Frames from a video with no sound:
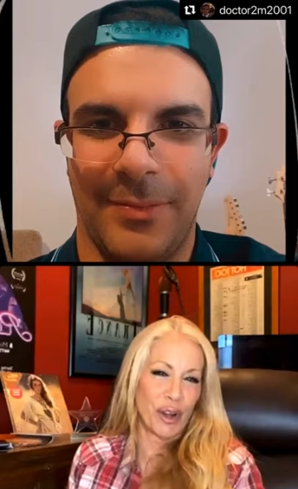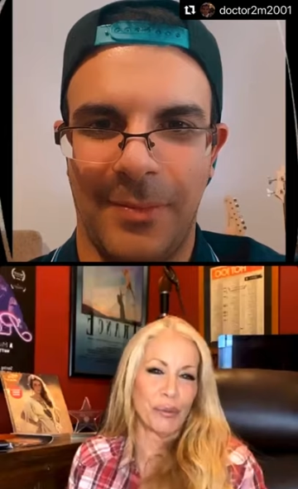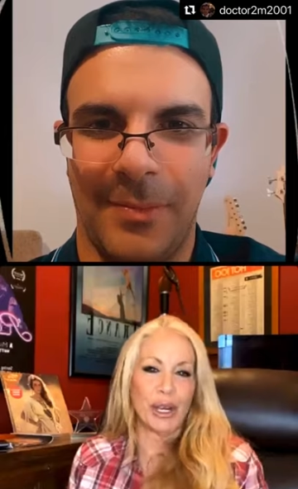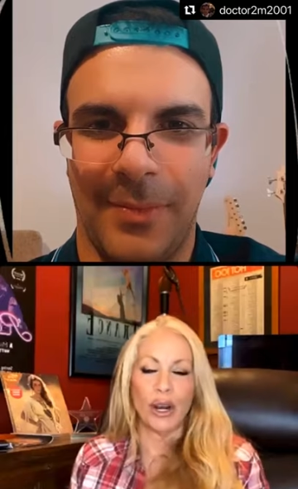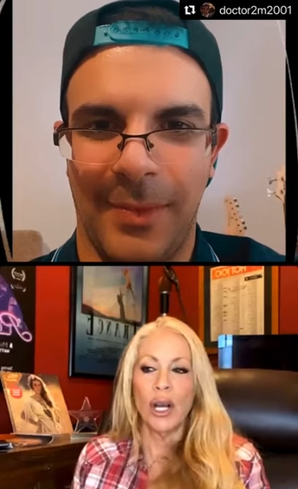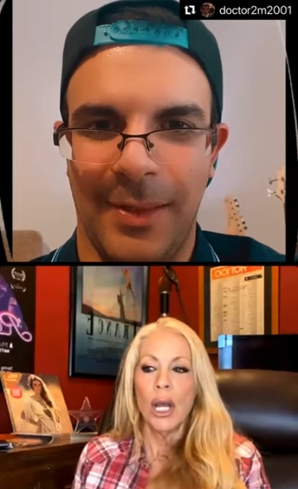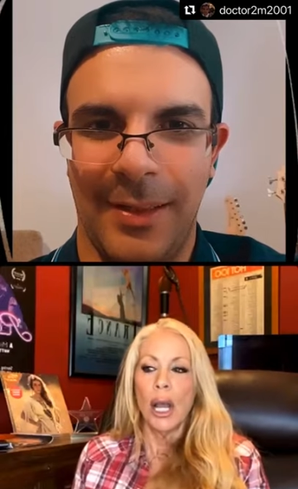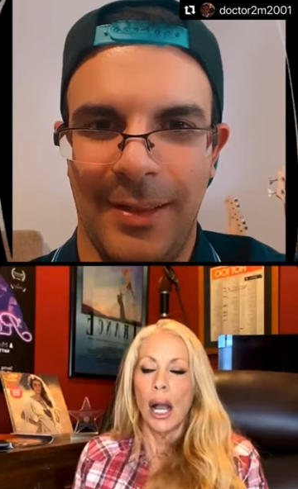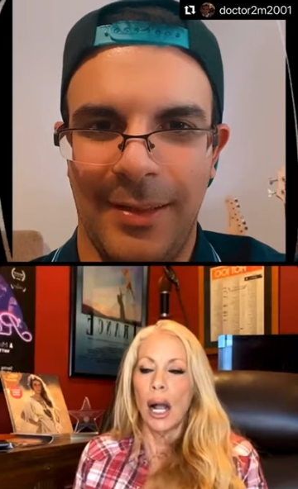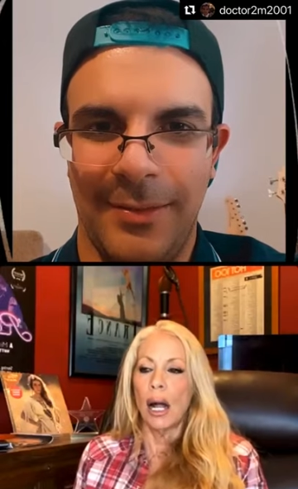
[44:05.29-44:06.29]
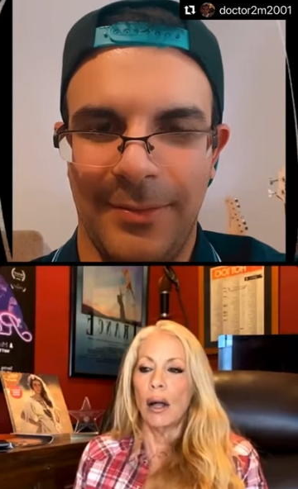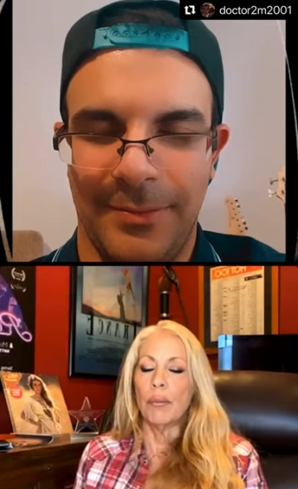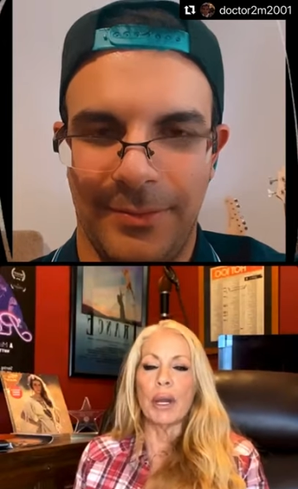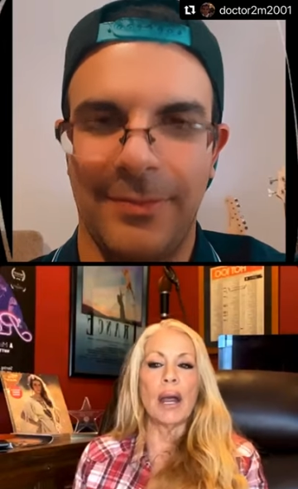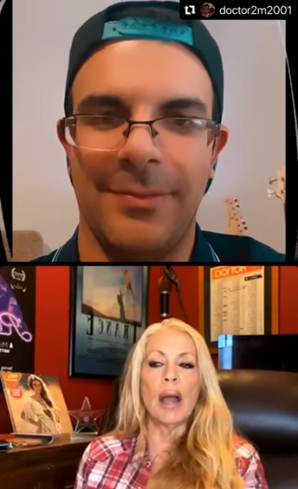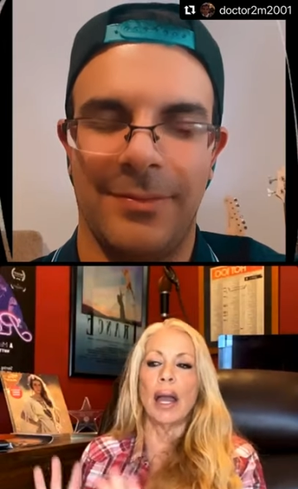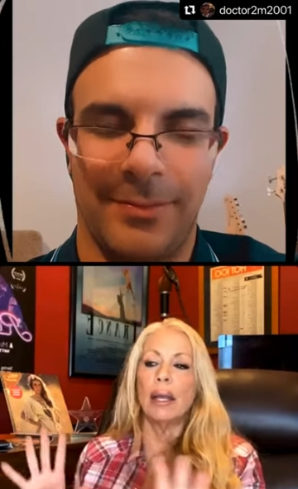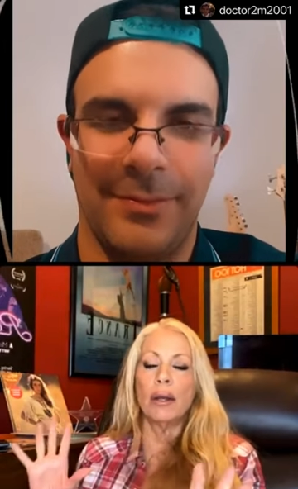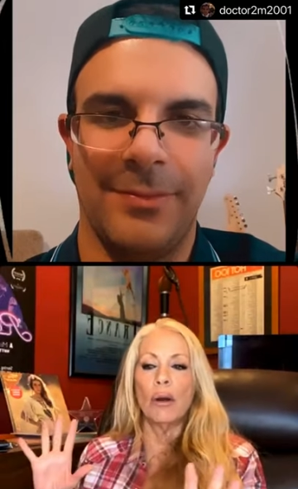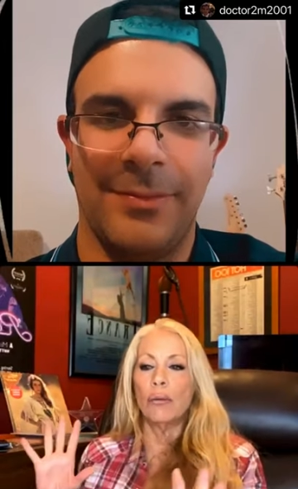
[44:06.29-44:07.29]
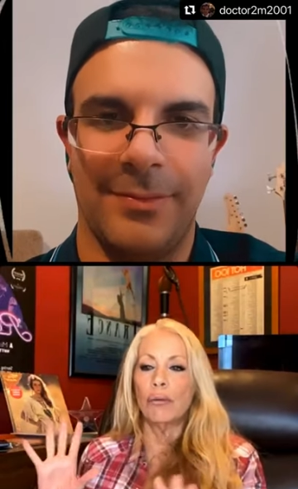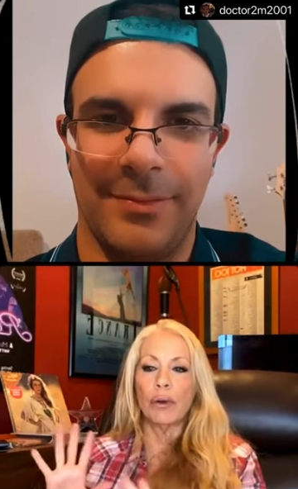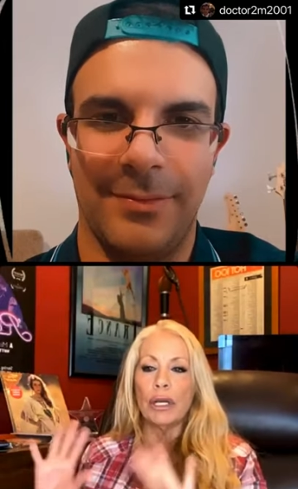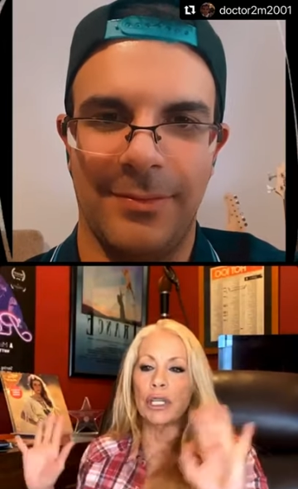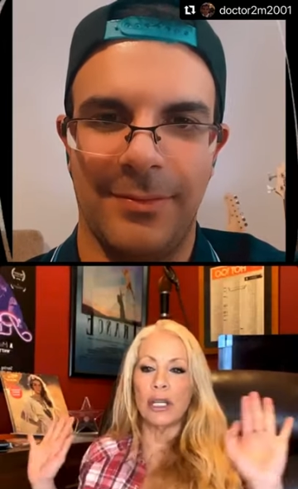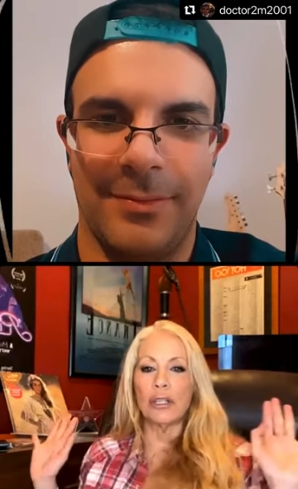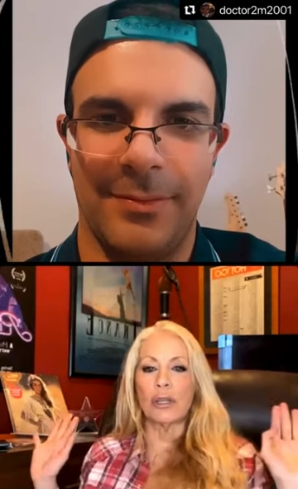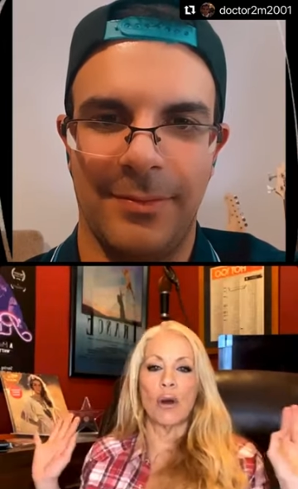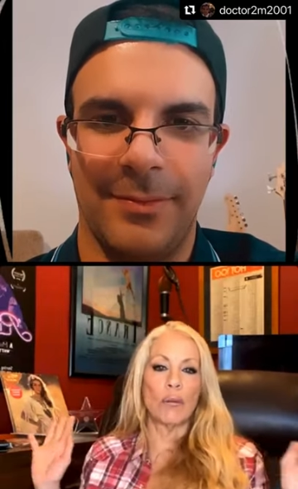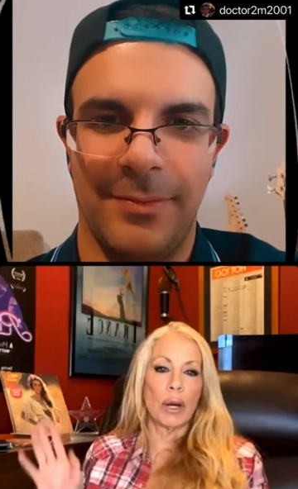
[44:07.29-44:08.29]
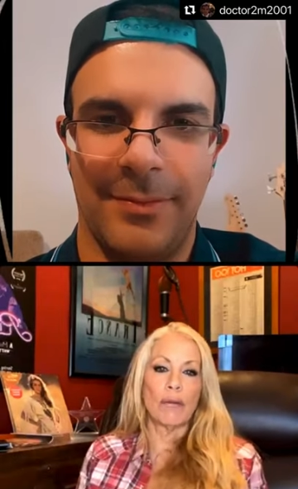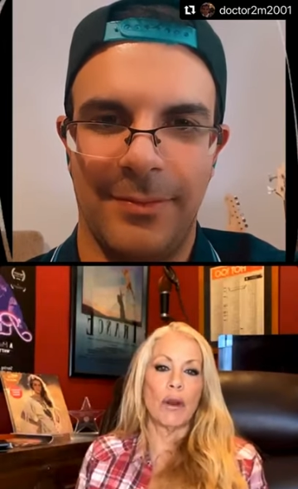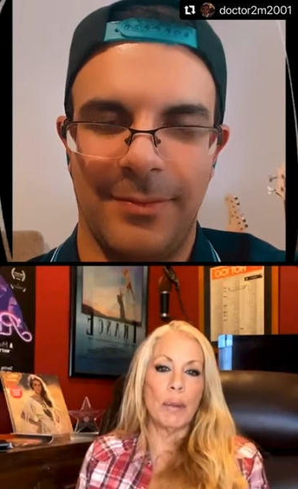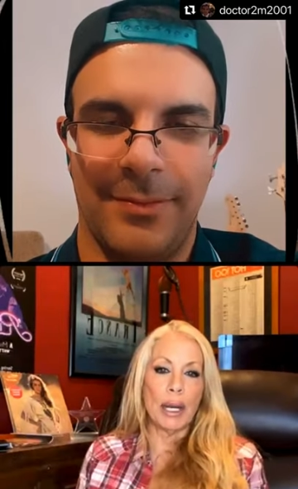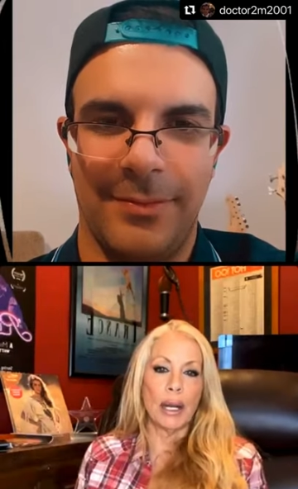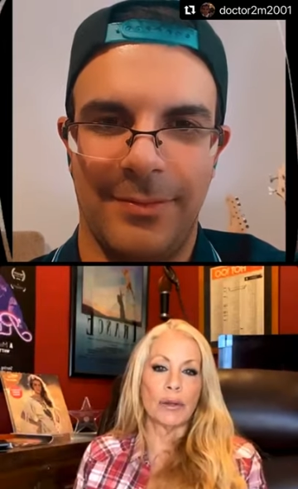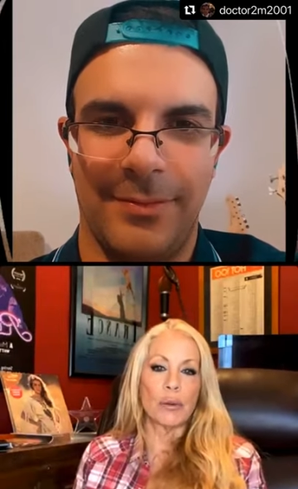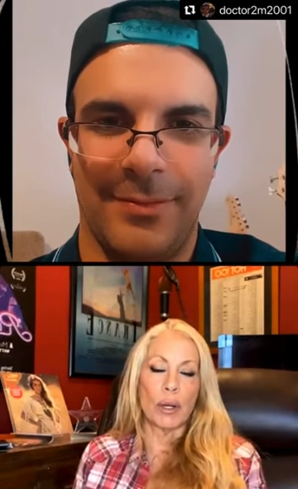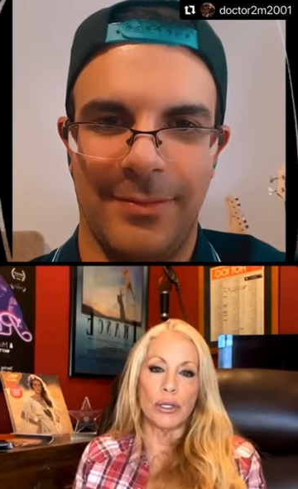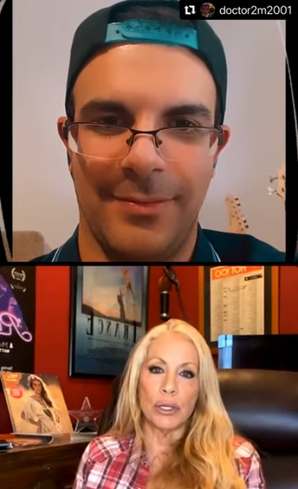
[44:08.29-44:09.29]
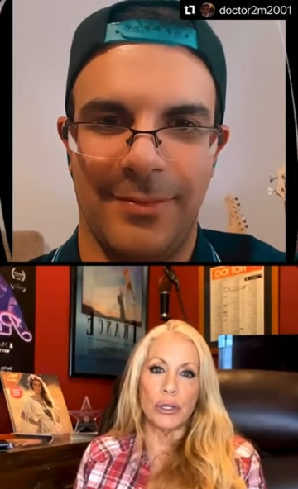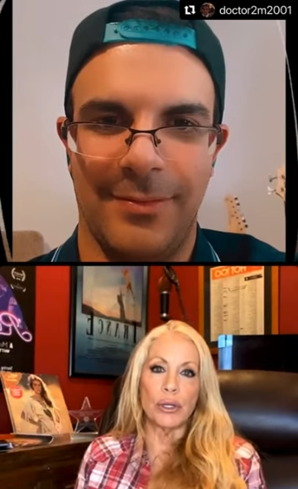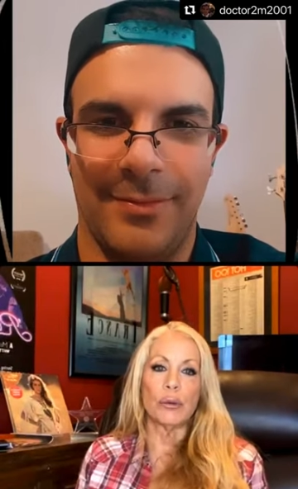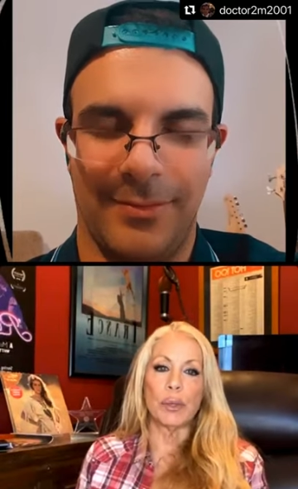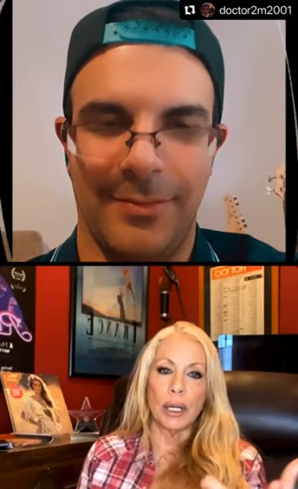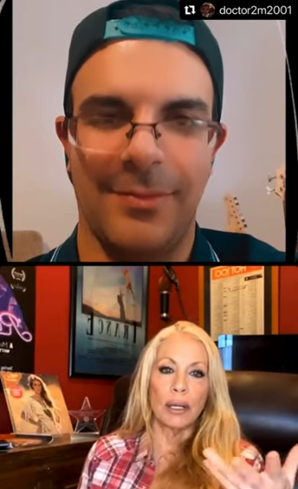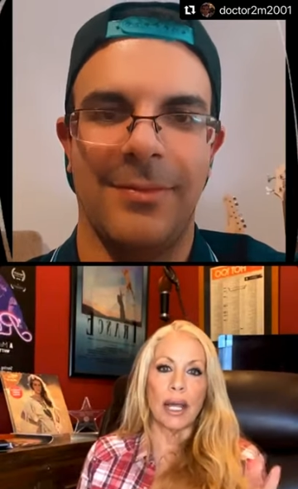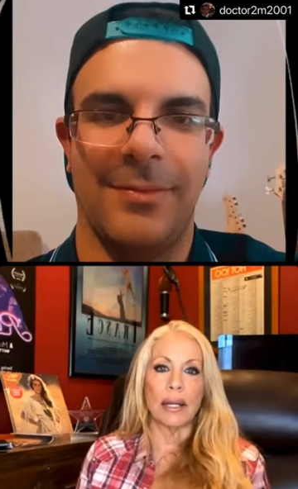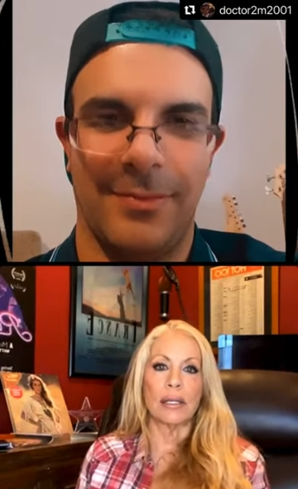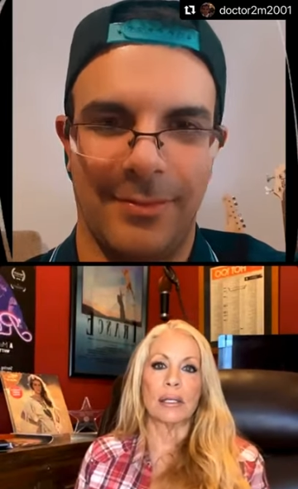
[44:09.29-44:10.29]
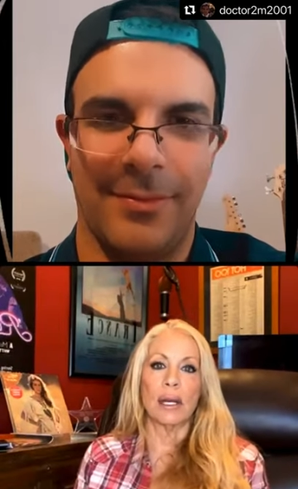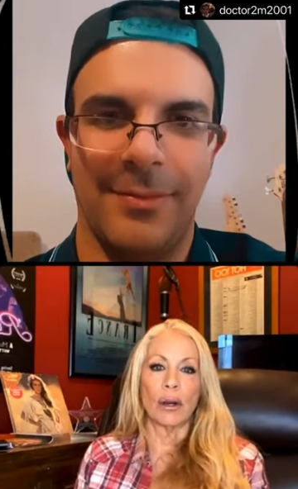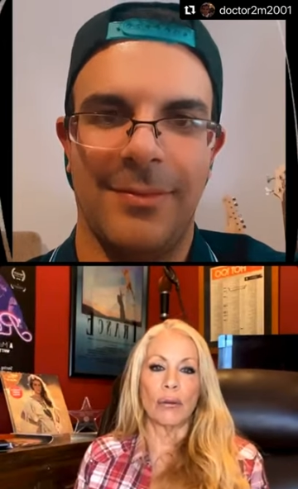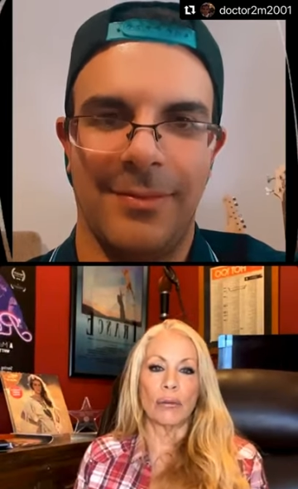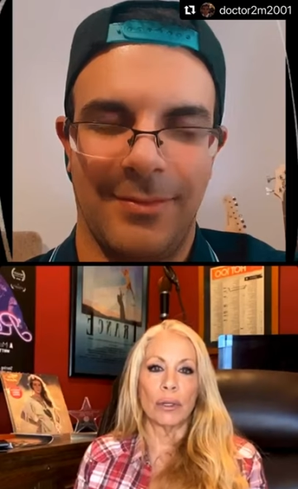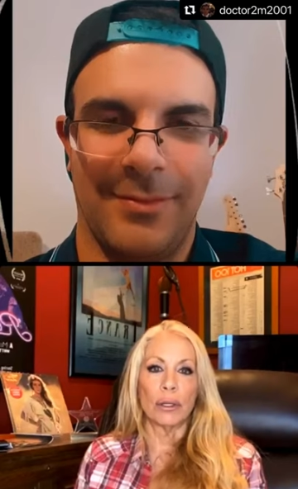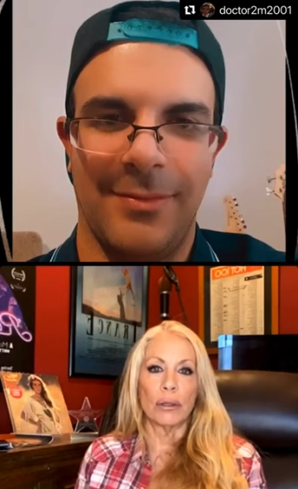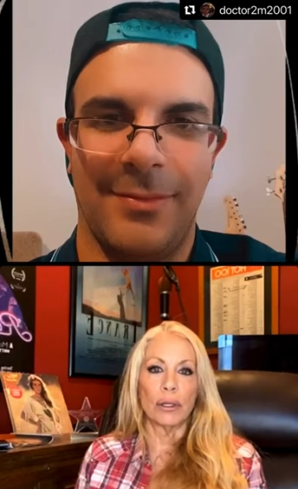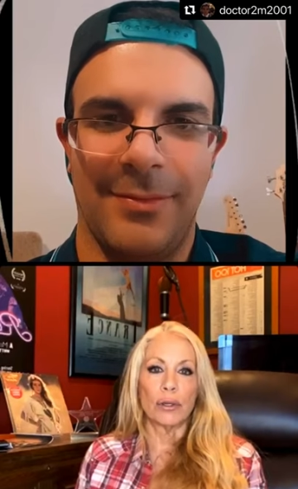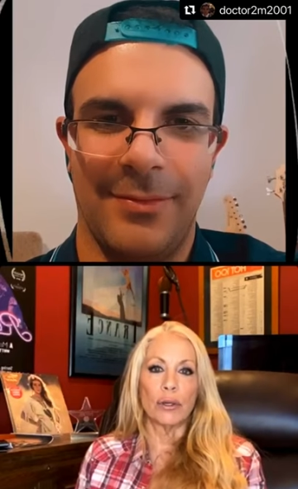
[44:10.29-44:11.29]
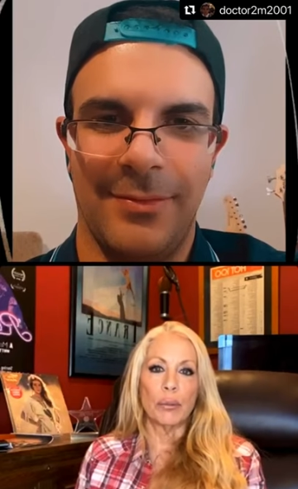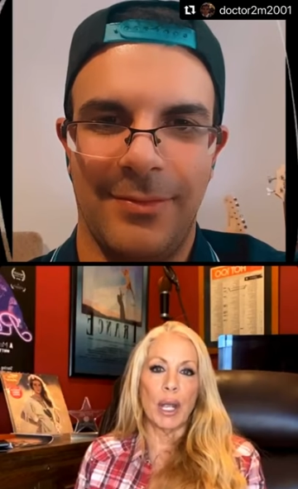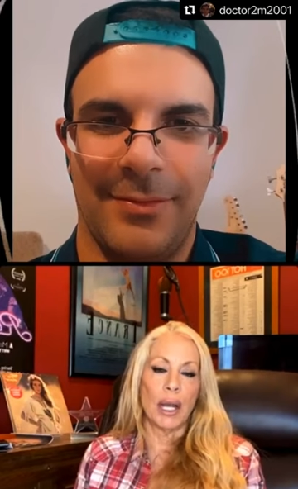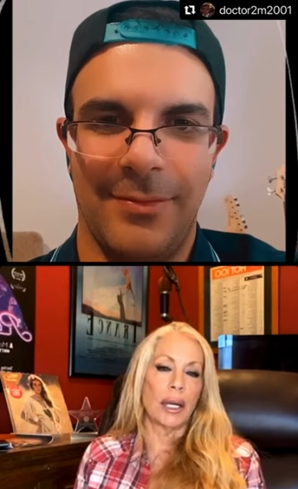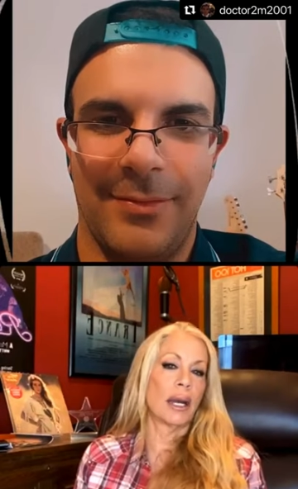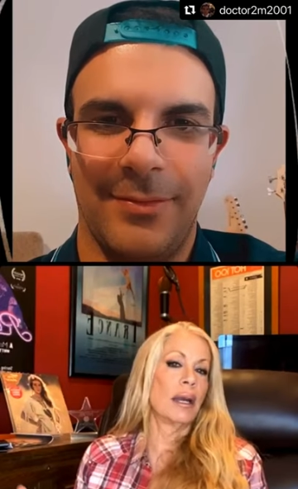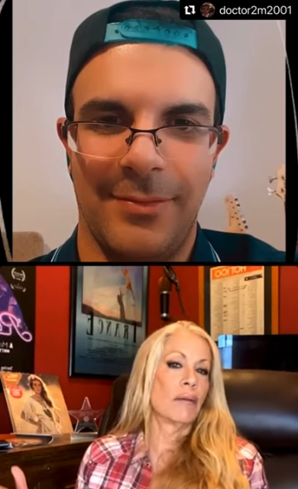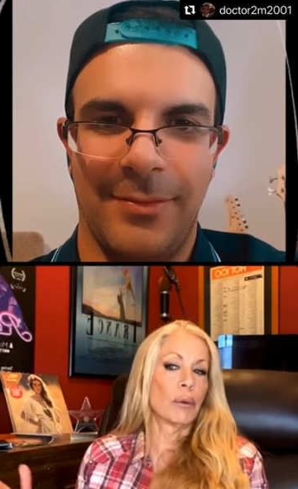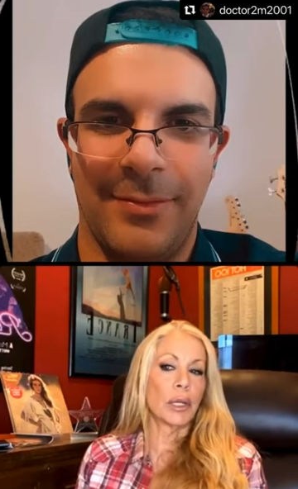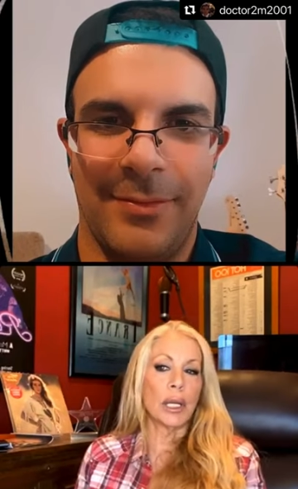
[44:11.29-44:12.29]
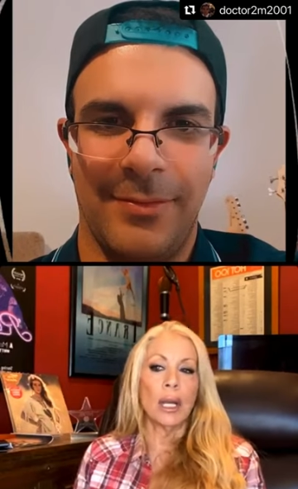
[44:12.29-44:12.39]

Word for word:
Speaker 1: You know, um, but I, I, you know, for, to each his own, whatever everybody else wants to do. But that's you know the the truth behind it. I never really